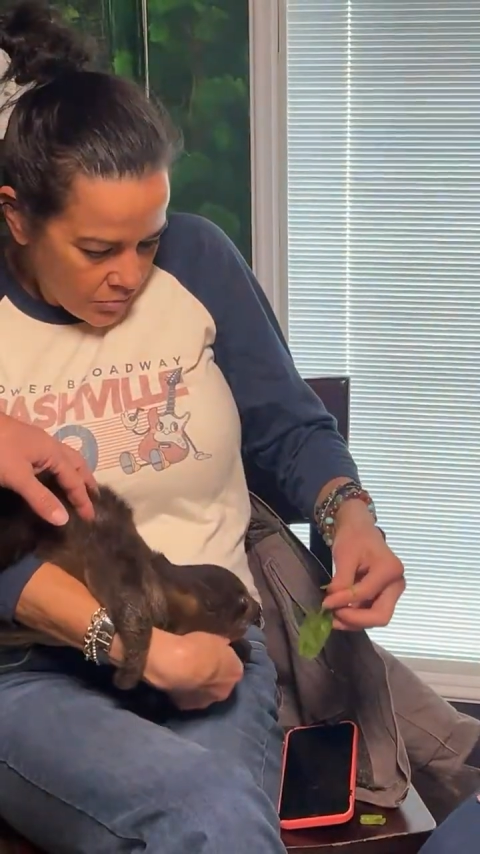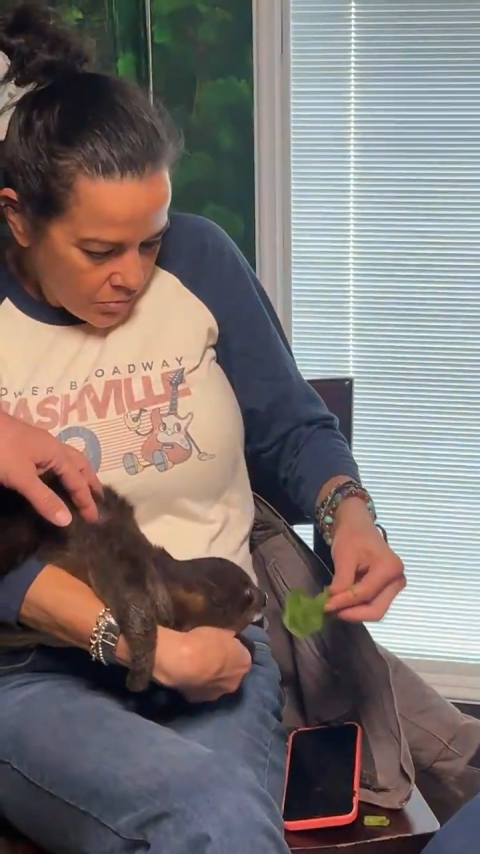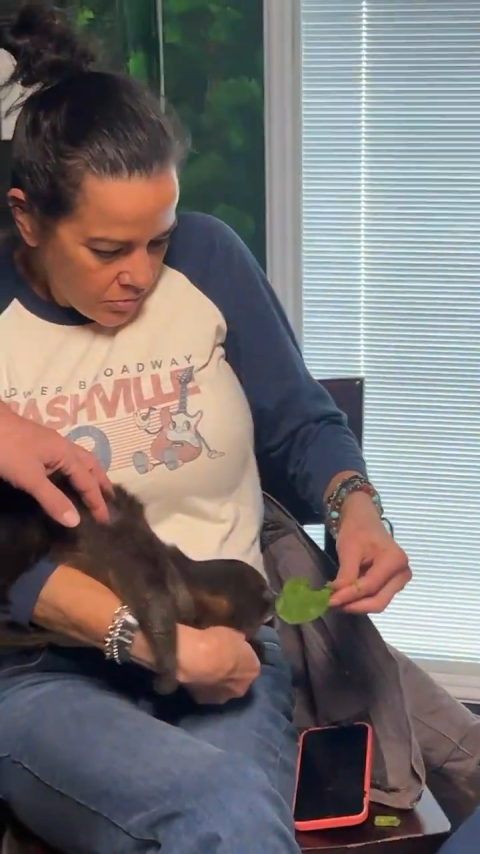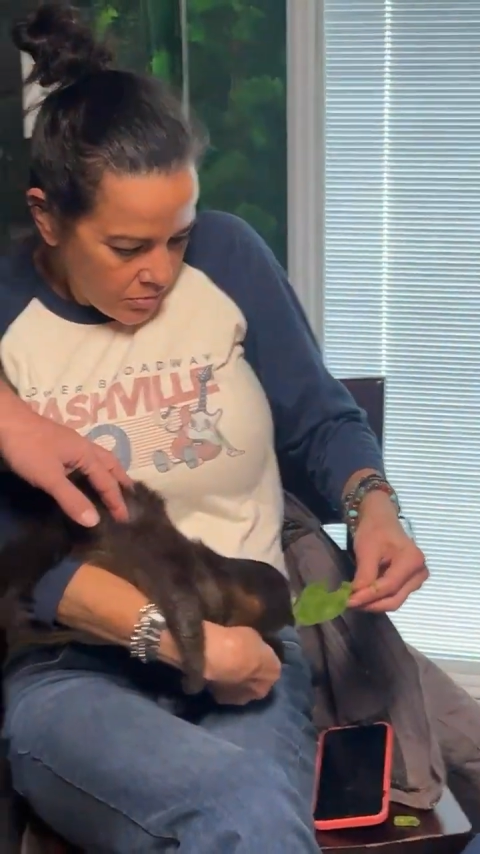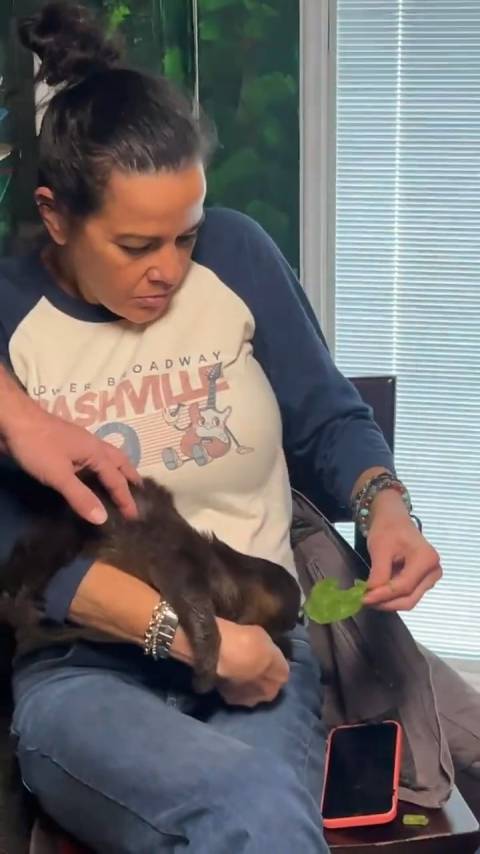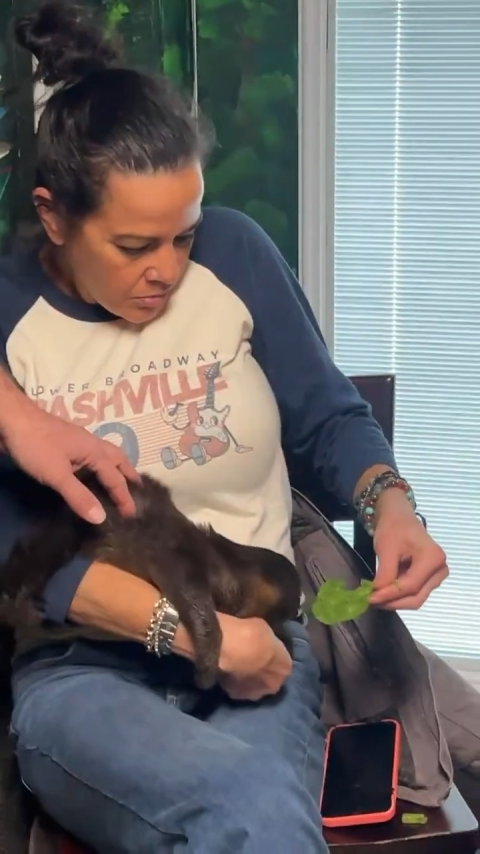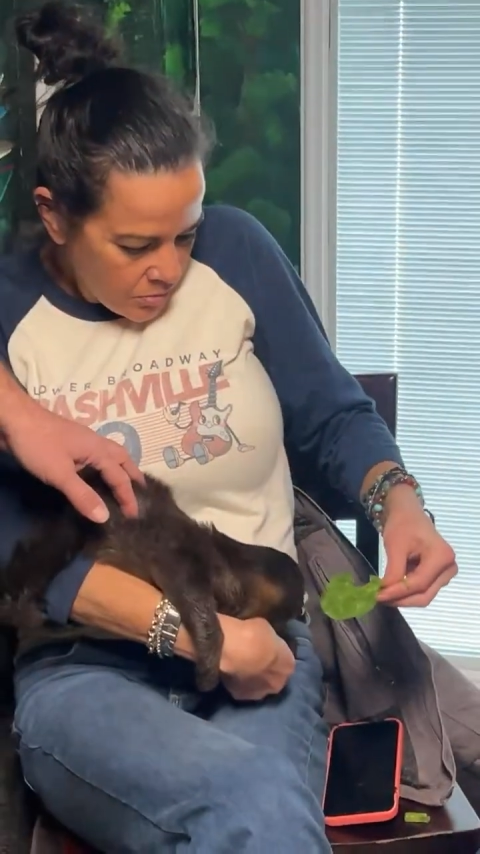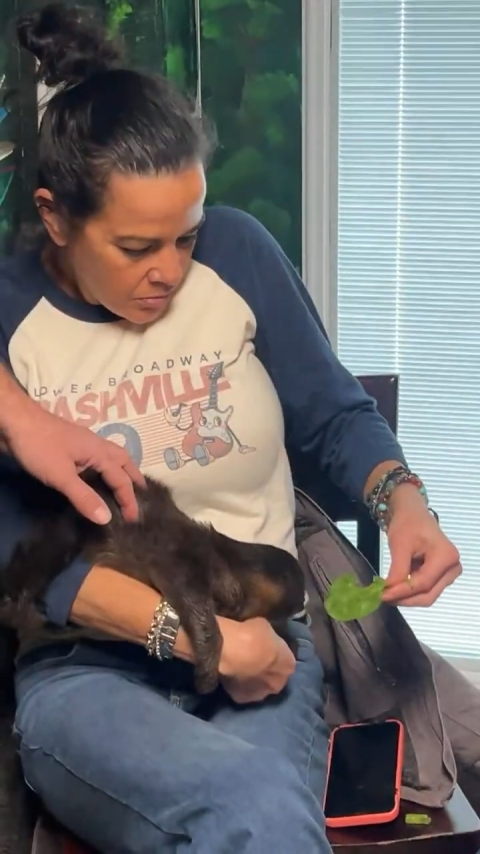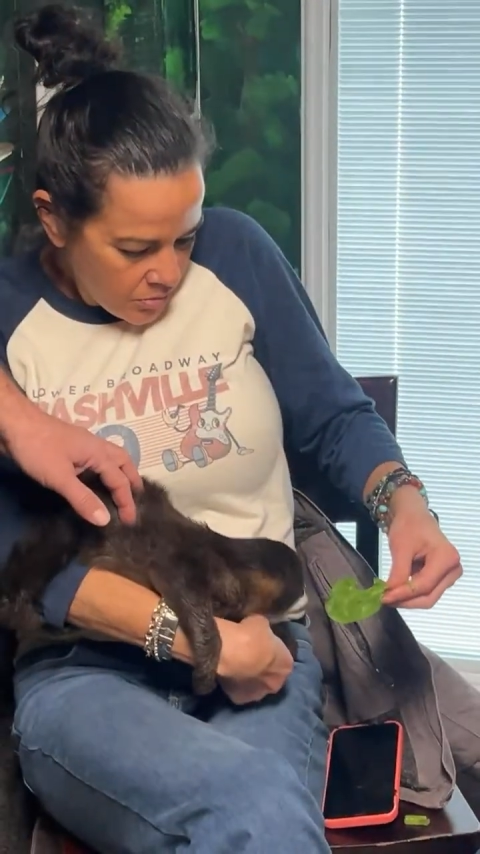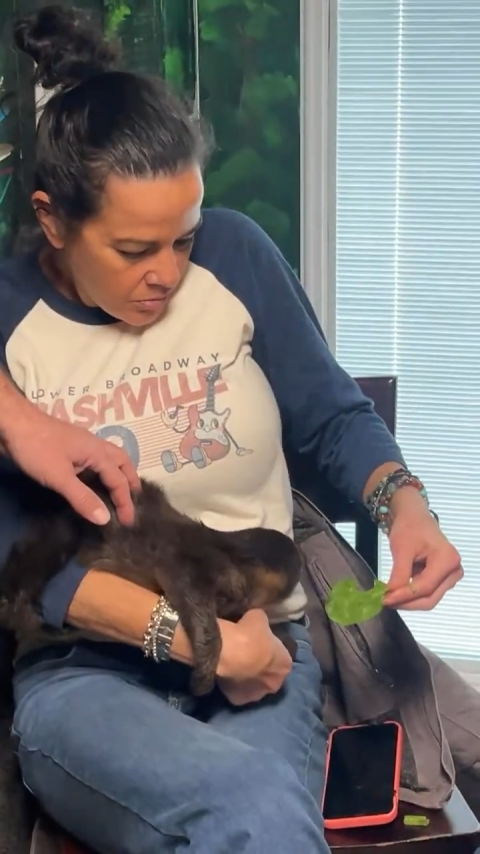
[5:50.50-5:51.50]
Just be careful you
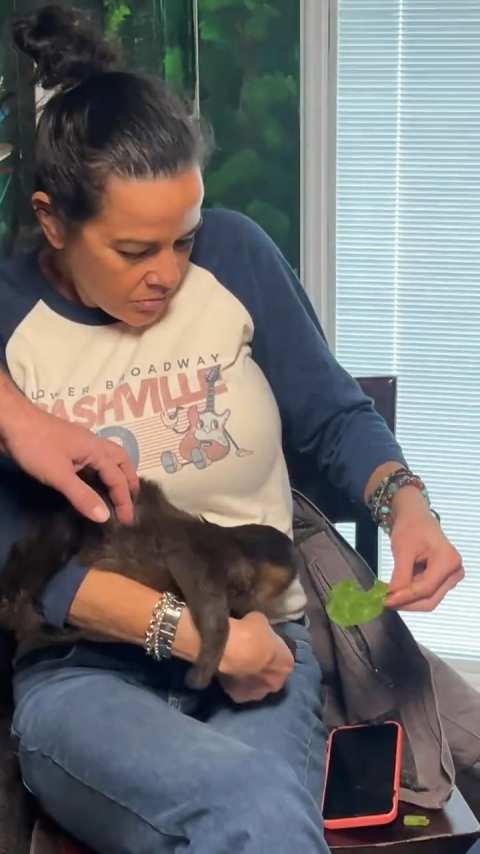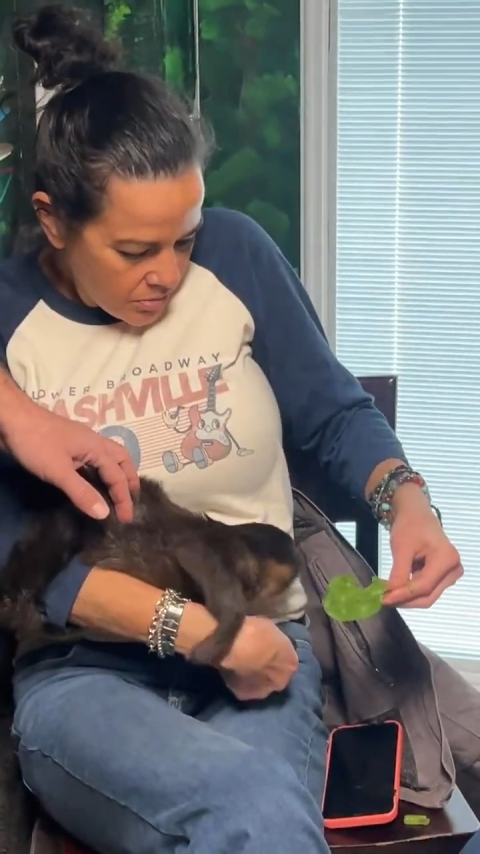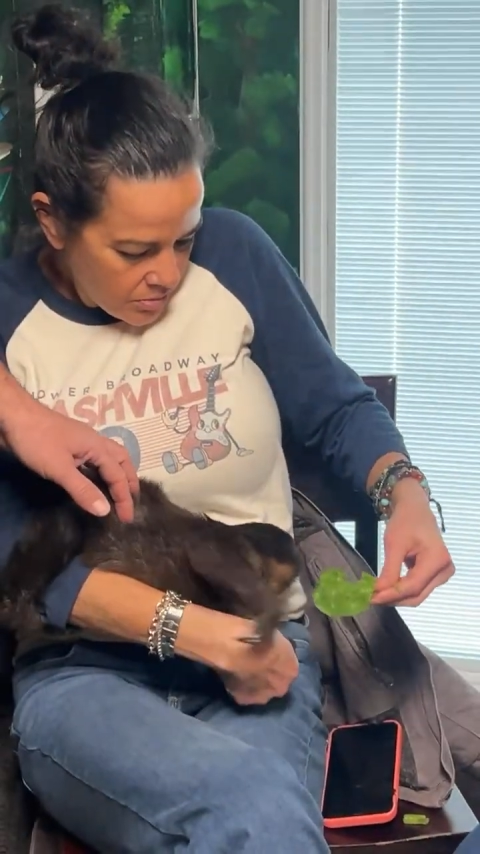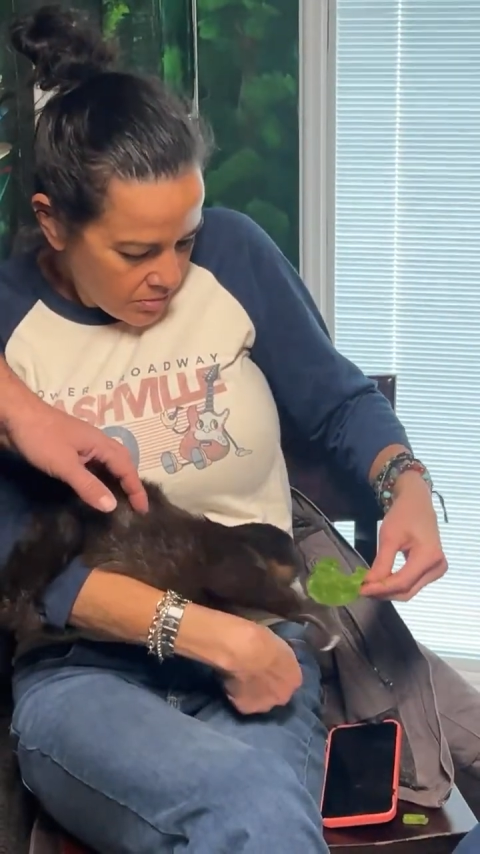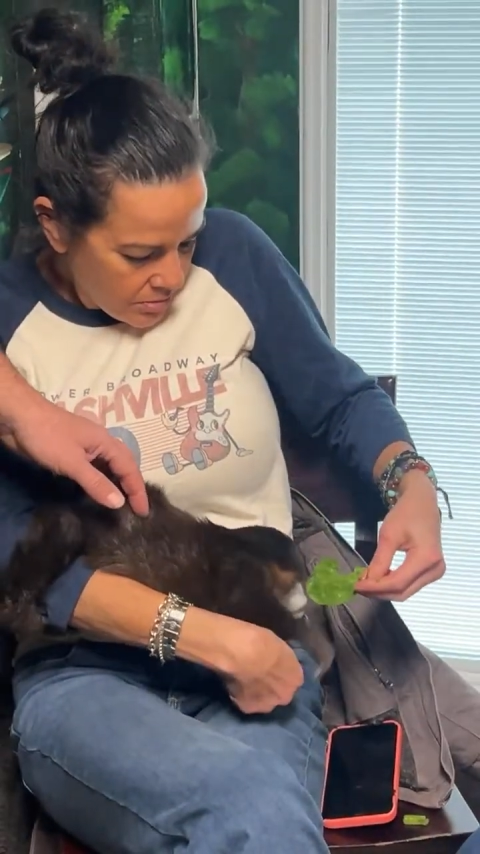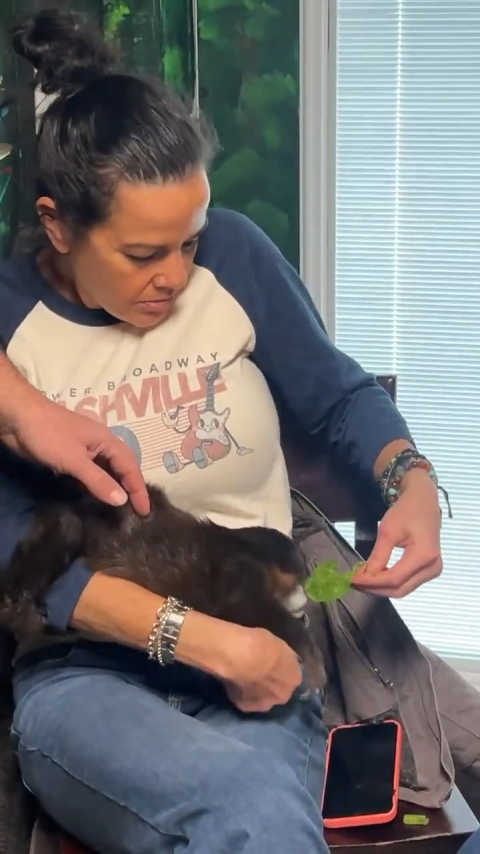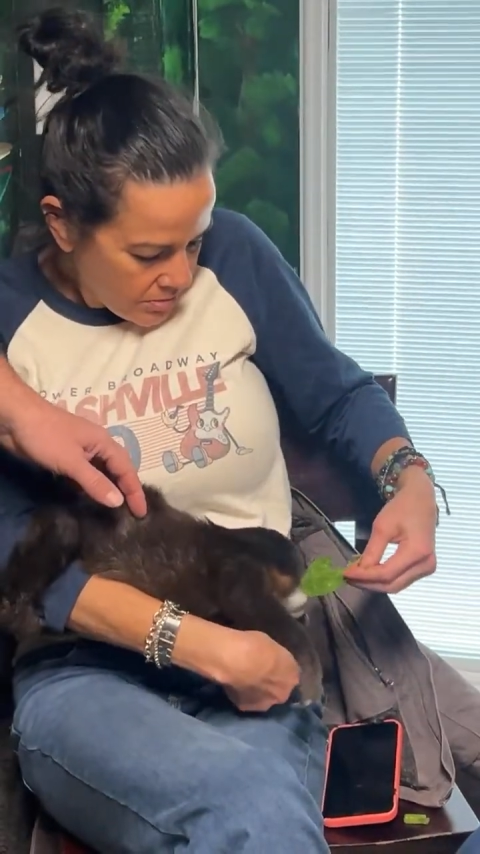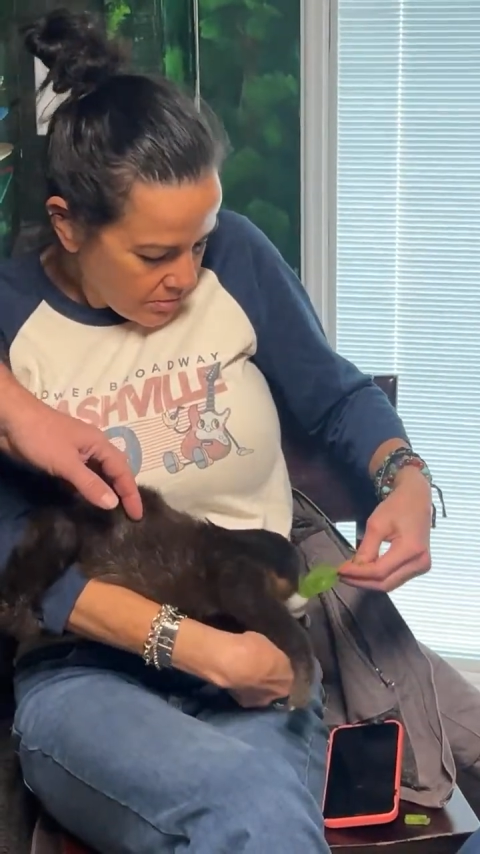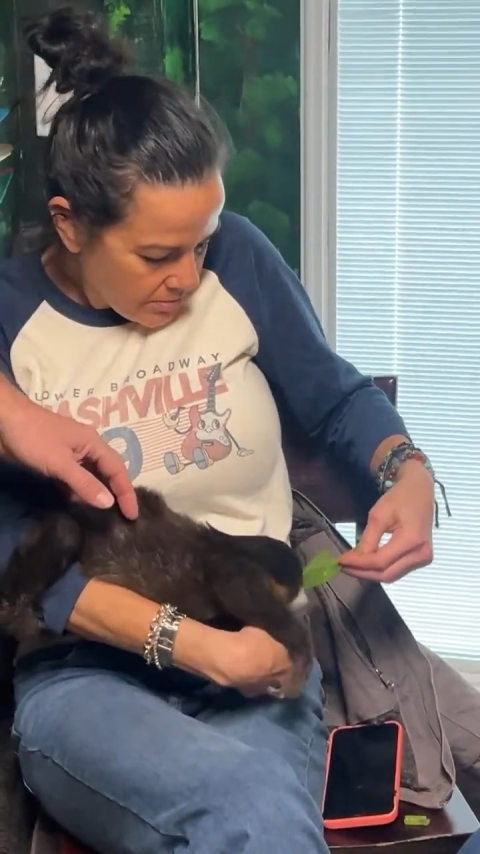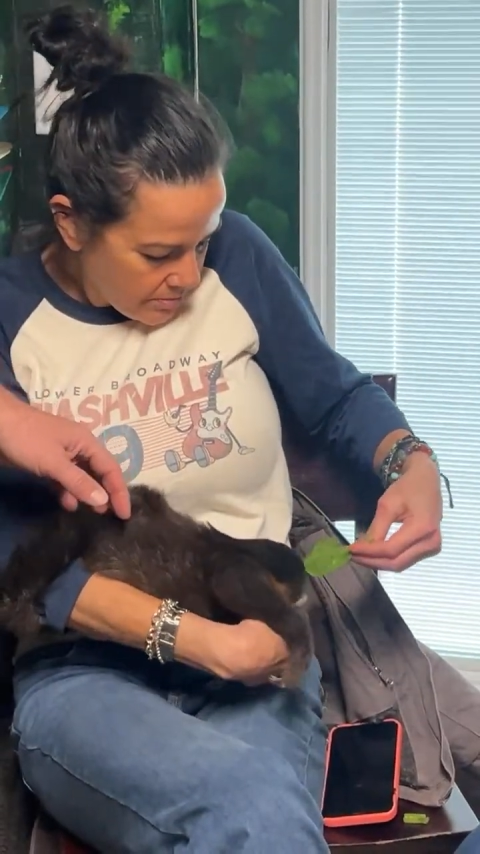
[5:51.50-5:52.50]
don't put your fingers in his
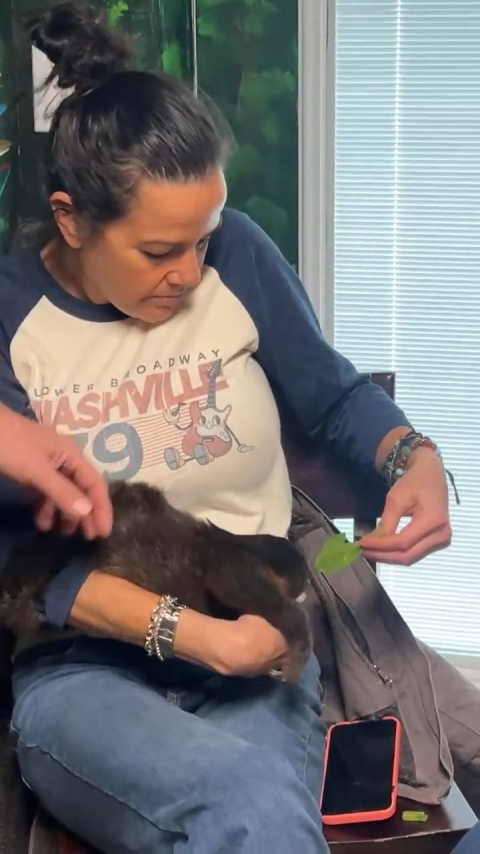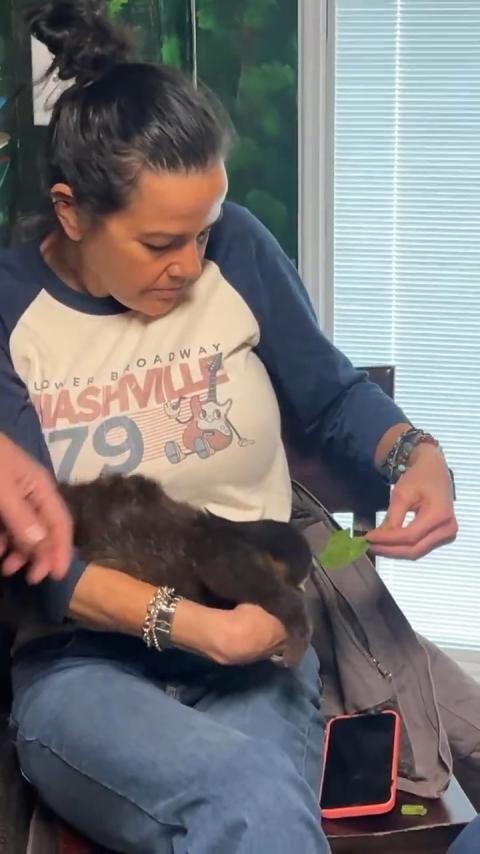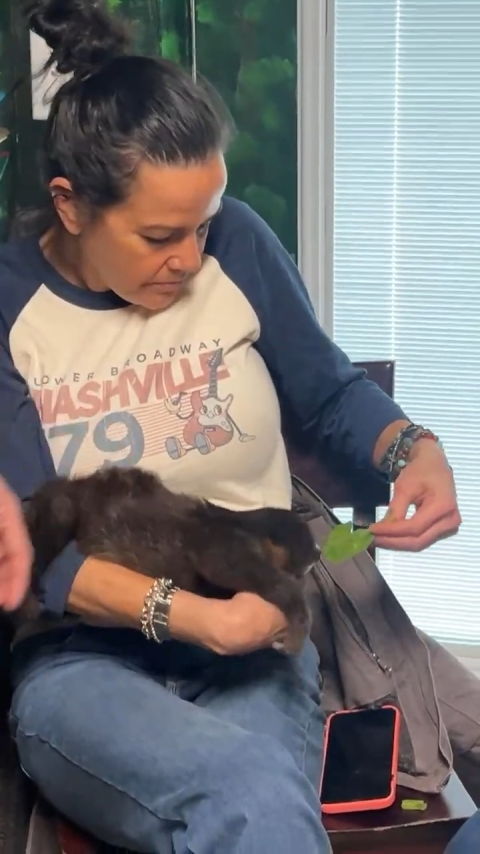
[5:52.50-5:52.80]
mouth.